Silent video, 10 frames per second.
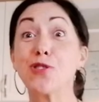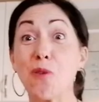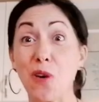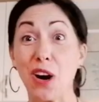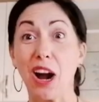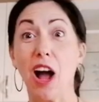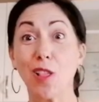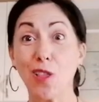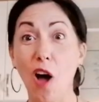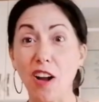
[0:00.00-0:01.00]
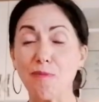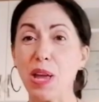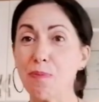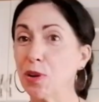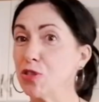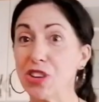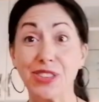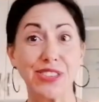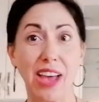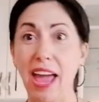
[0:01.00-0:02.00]
sure a lot of people
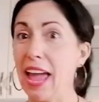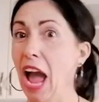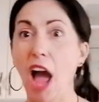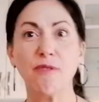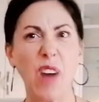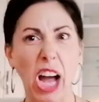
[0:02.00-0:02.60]
just say